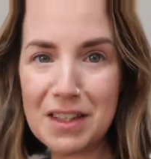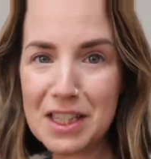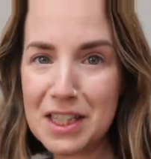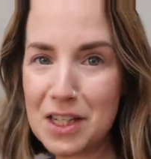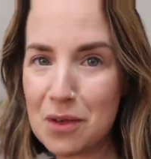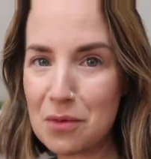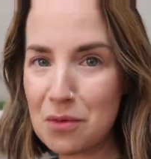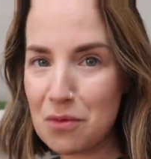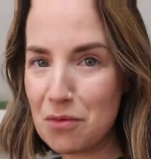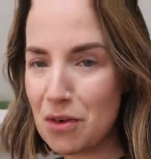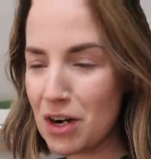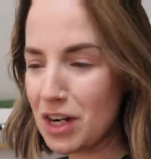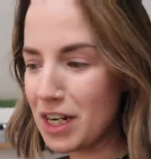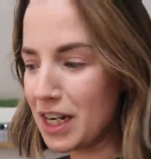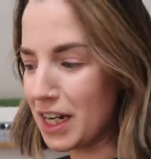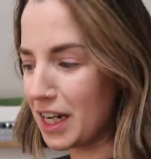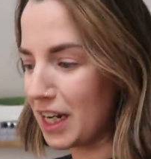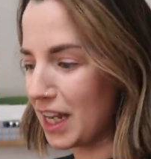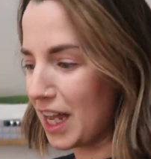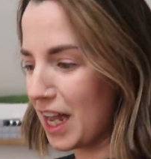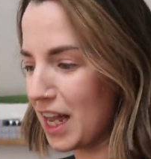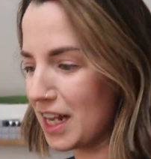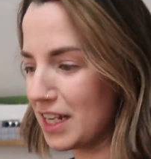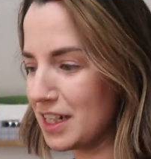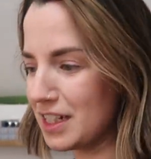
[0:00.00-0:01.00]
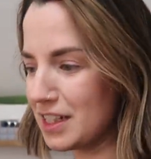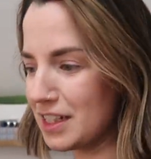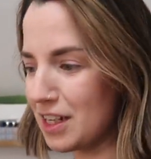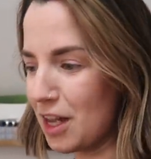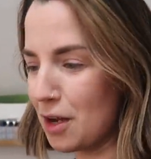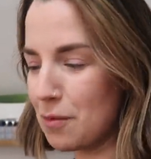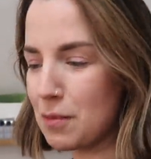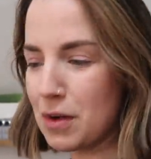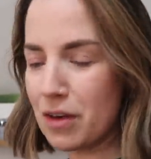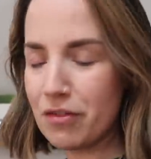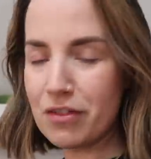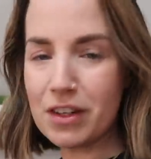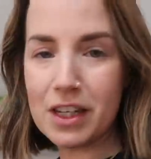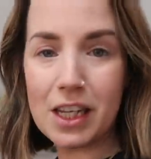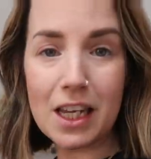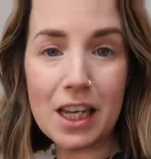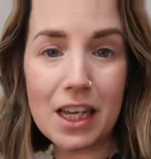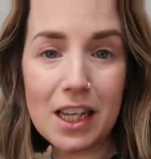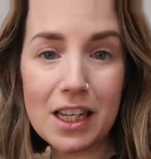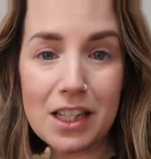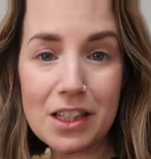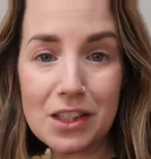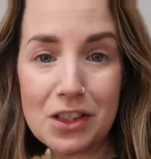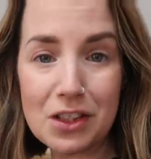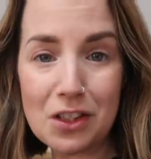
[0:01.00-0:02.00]
it's up and running and I'm loving
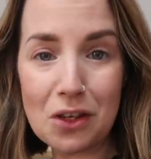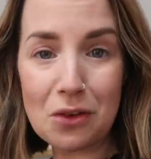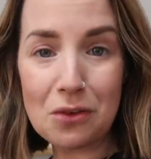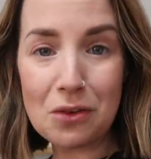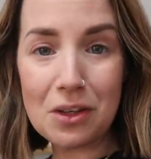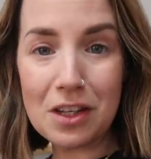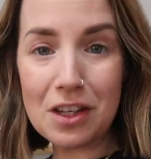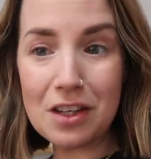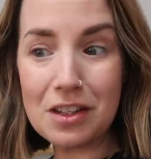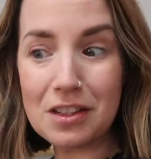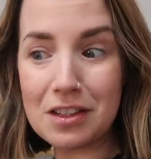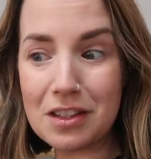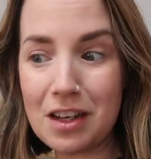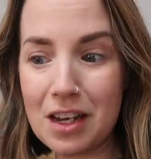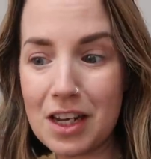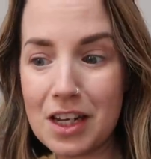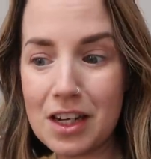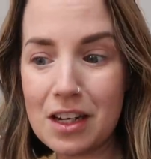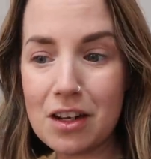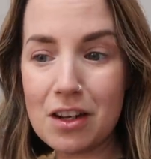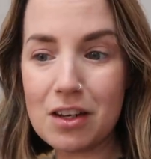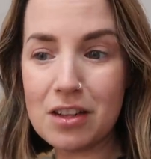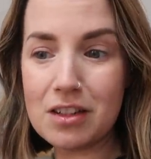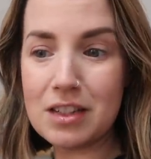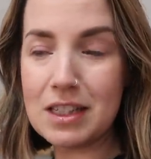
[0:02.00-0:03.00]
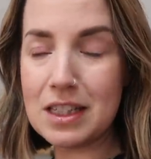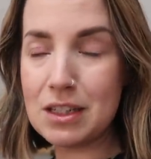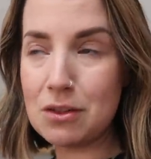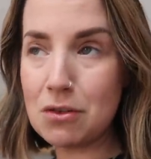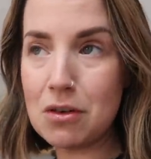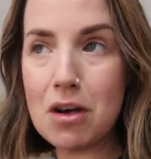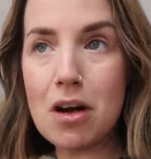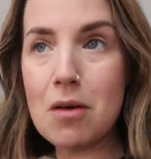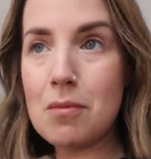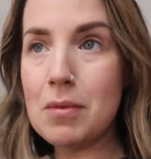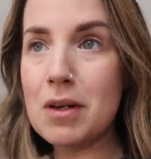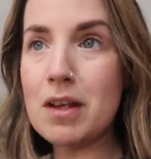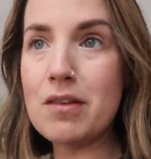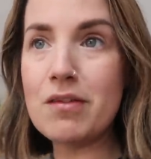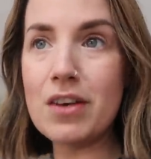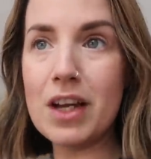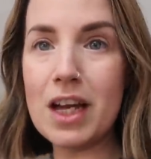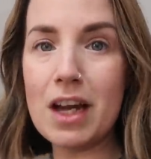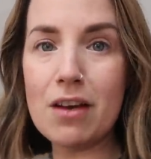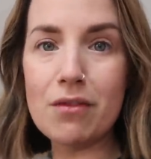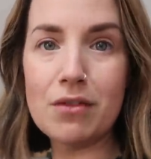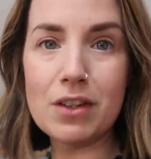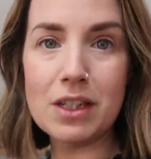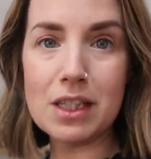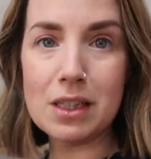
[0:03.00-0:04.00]
it, it's so good. I still can't believe I
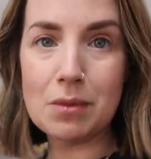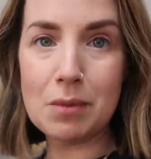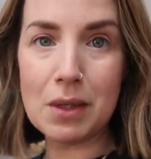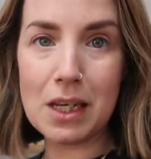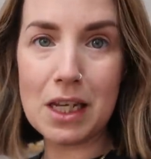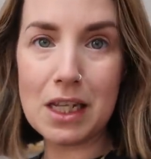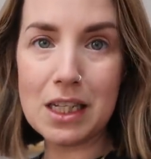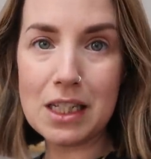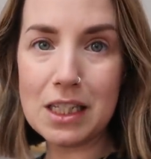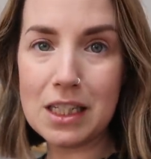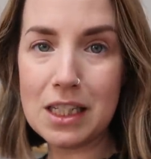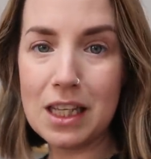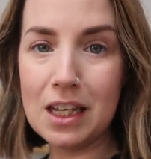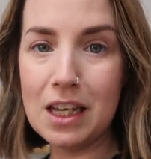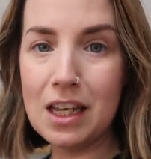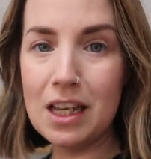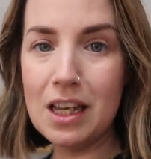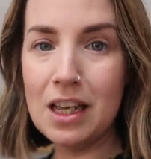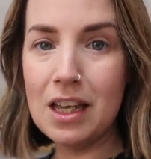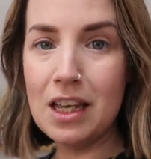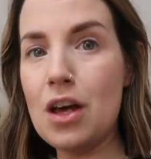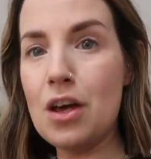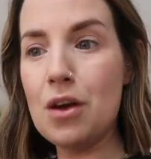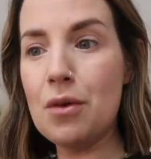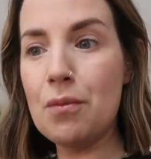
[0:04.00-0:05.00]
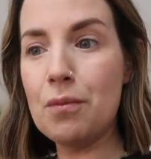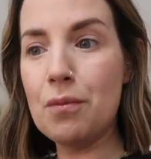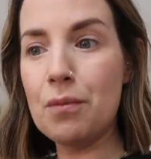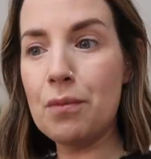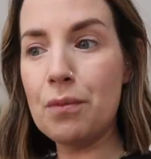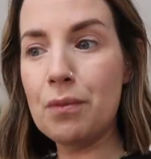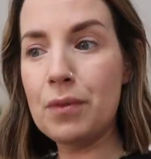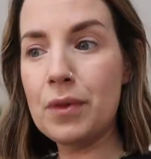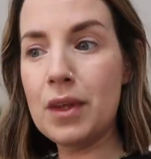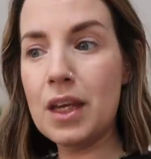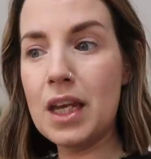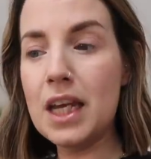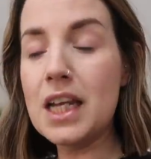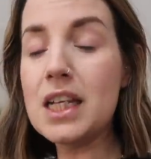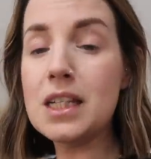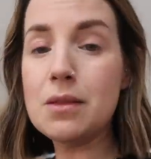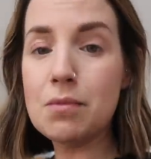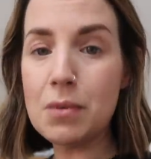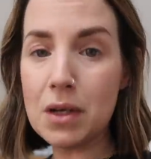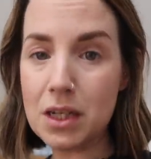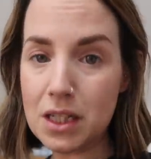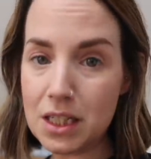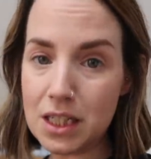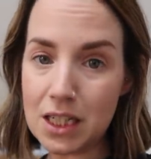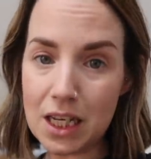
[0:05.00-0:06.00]
have this space. It's
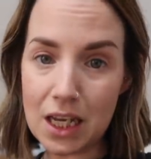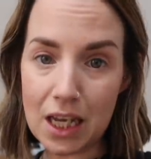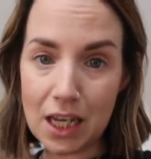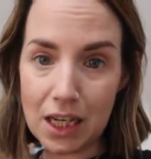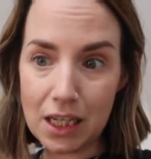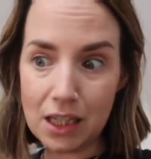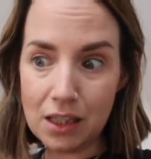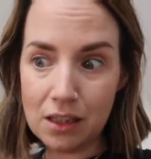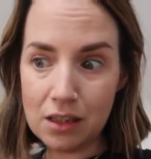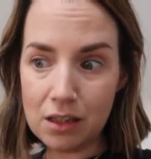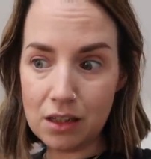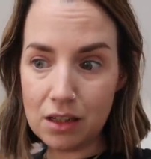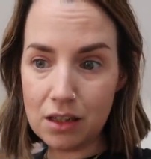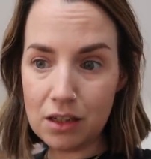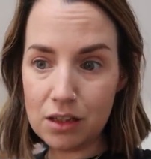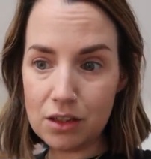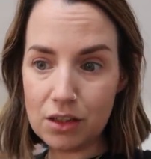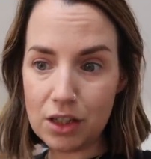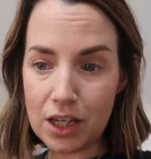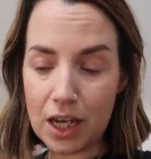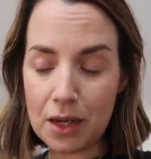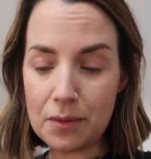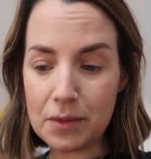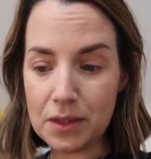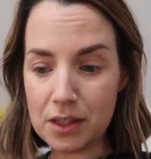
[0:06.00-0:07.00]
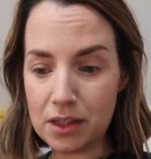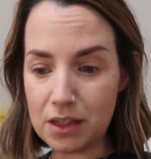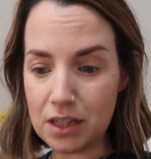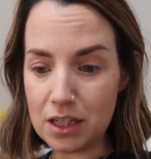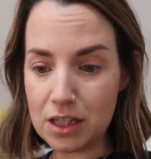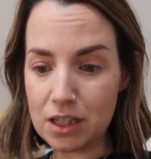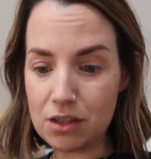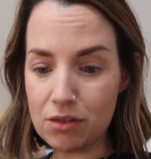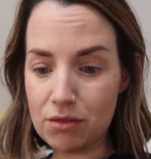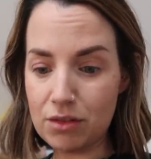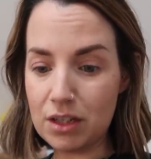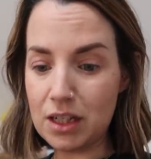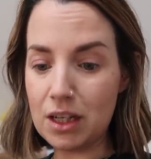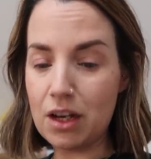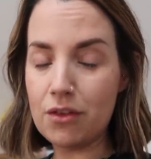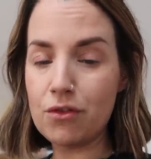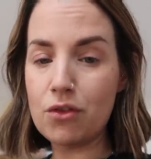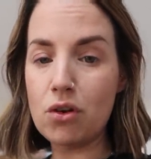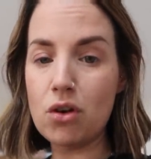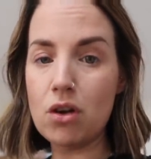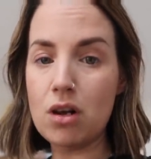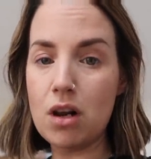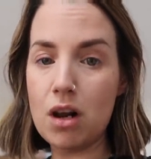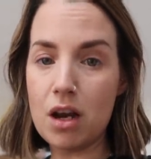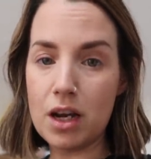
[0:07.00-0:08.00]
Monday, Gabe's at nursery, I've
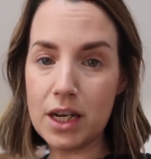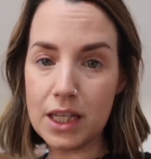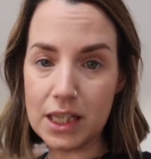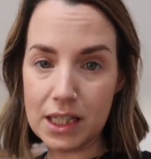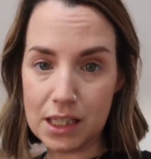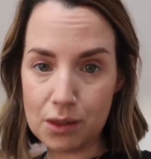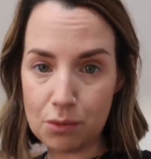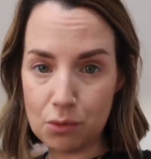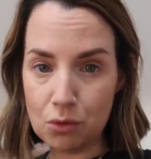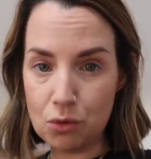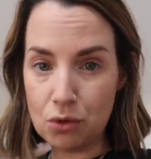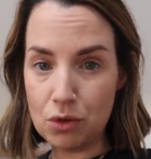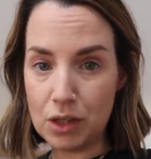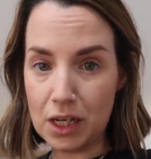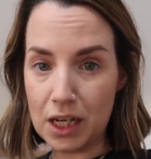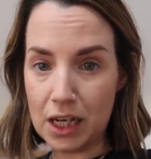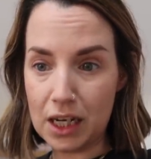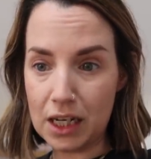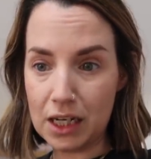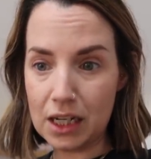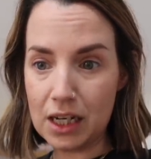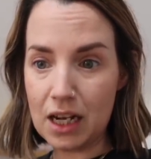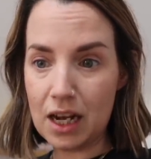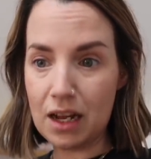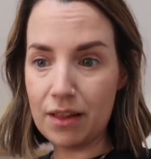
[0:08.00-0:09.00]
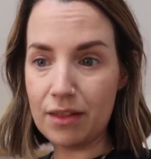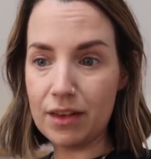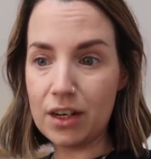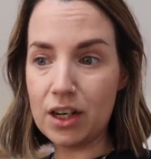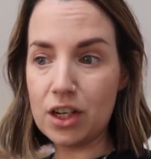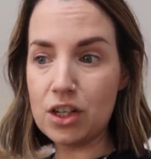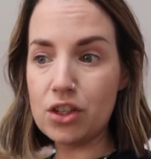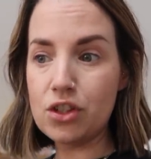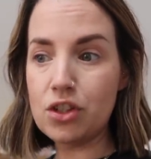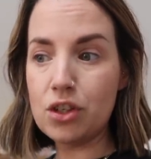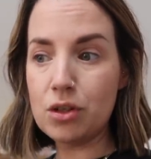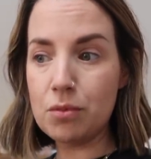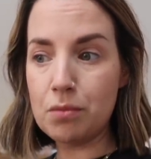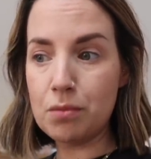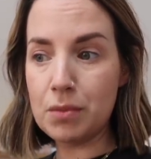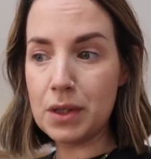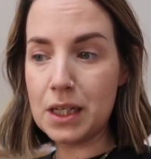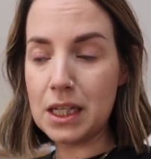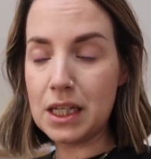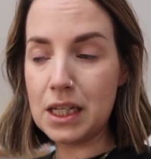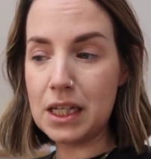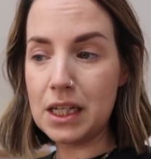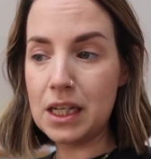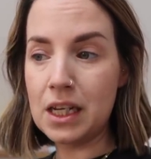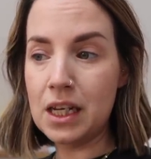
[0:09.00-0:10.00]
got a client this morning, and then I should
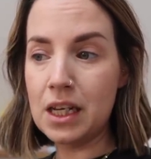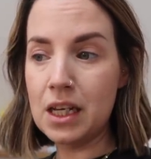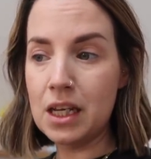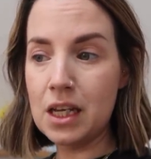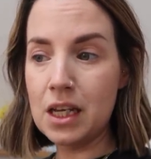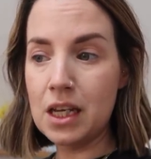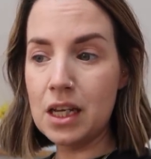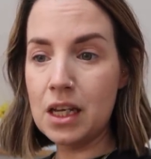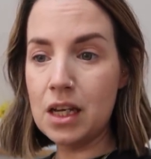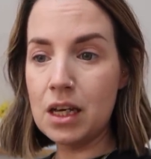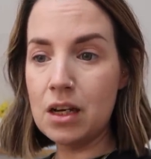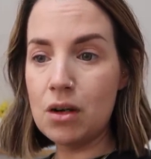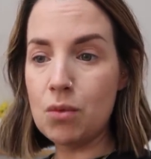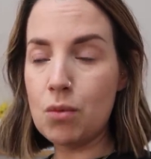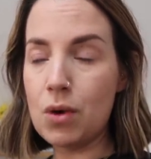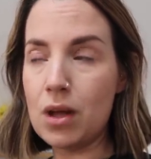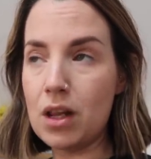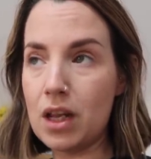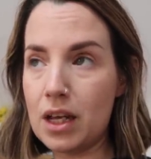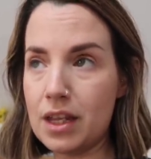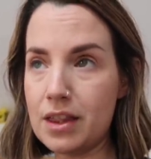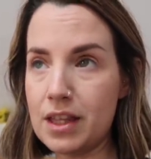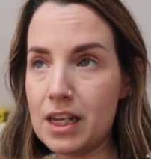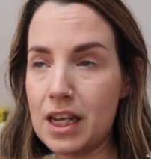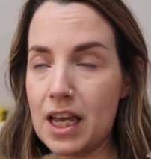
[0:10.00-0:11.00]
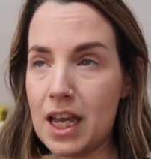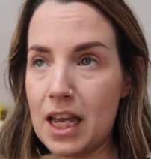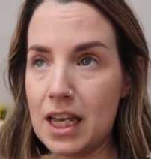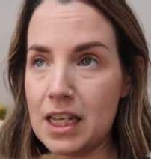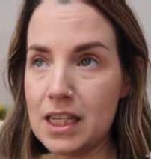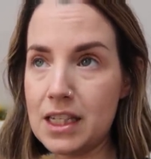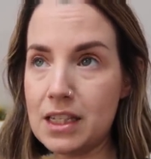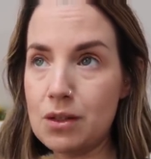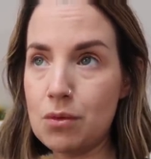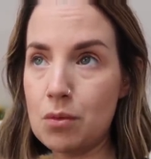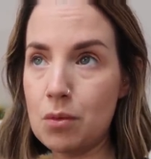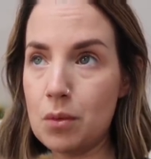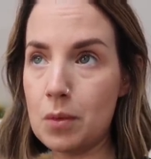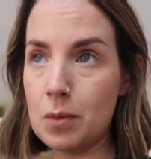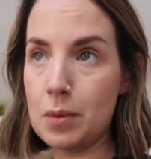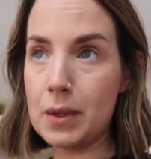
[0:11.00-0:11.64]
be, well, I think Hainsey will be